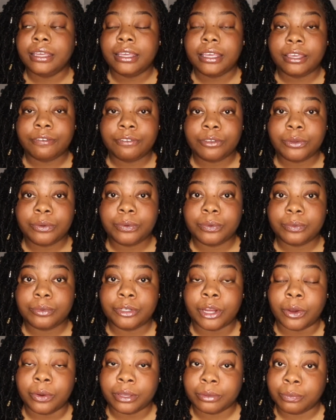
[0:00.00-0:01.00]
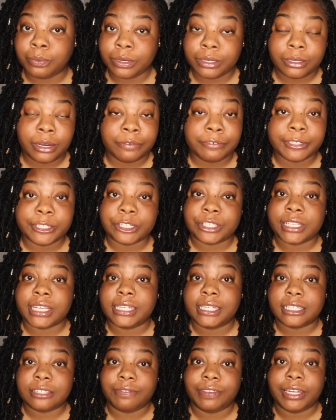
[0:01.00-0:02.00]
If you don't, whenever you're seeing
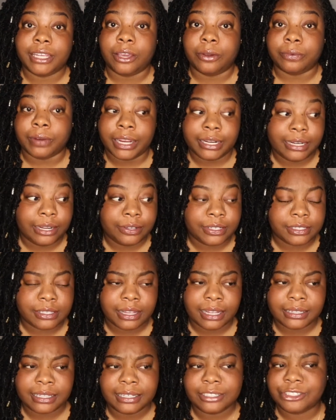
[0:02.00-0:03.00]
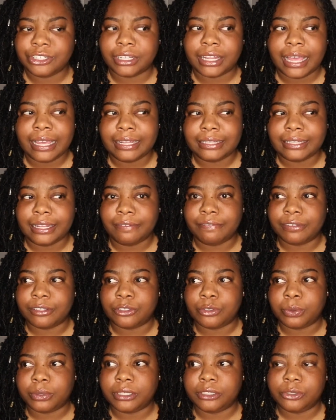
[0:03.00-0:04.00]
this video right now, it's I think July 11,
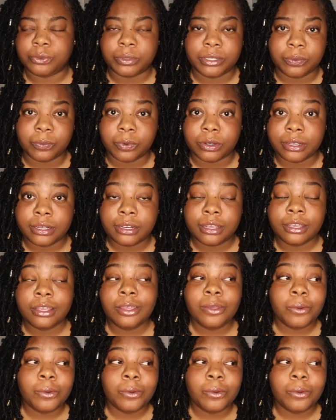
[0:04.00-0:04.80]
2021.